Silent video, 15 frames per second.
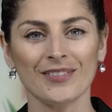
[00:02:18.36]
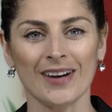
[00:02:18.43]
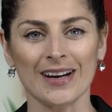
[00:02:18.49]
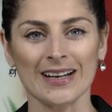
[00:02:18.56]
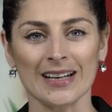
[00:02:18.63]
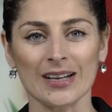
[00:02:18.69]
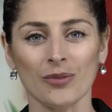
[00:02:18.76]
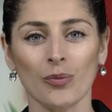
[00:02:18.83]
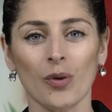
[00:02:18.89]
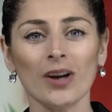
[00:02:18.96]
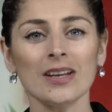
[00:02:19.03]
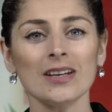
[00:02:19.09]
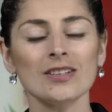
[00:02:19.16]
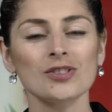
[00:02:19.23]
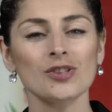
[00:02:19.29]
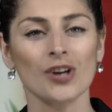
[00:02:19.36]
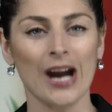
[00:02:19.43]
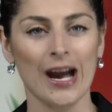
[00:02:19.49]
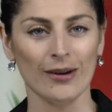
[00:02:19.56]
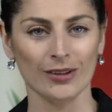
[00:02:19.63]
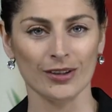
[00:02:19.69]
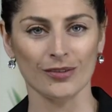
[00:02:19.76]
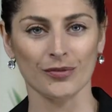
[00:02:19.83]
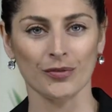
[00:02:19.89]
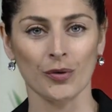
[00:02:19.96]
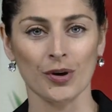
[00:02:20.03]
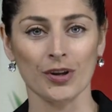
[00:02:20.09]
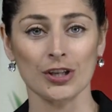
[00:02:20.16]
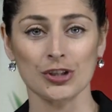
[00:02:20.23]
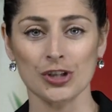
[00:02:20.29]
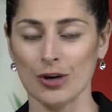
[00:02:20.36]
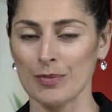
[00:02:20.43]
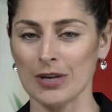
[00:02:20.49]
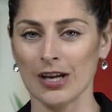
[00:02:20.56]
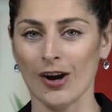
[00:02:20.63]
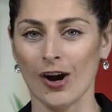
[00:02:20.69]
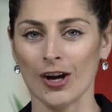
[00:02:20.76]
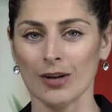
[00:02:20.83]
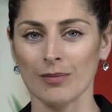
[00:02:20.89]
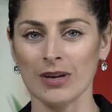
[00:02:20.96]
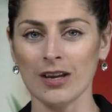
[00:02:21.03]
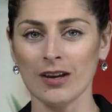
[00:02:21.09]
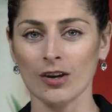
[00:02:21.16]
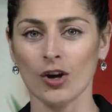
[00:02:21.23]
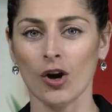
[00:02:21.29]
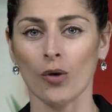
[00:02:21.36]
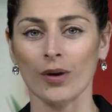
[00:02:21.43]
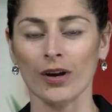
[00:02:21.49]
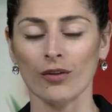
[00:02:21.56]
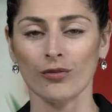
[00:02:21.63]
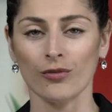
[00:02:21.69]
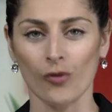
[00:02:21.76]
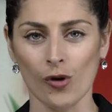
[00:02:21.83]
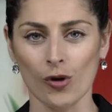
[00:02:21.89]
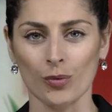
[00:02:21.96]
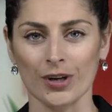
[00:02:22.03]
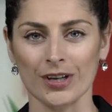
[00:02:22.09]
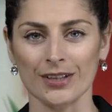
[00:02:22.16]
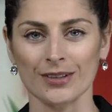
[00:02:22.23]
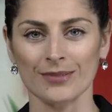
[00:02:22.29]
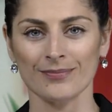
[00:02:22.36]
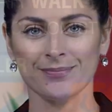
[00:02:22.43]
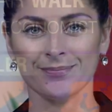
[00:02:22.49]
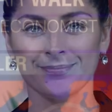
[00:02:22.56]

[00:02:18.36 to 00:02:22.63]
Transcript: finally, what is your outlook for the German economy going forward?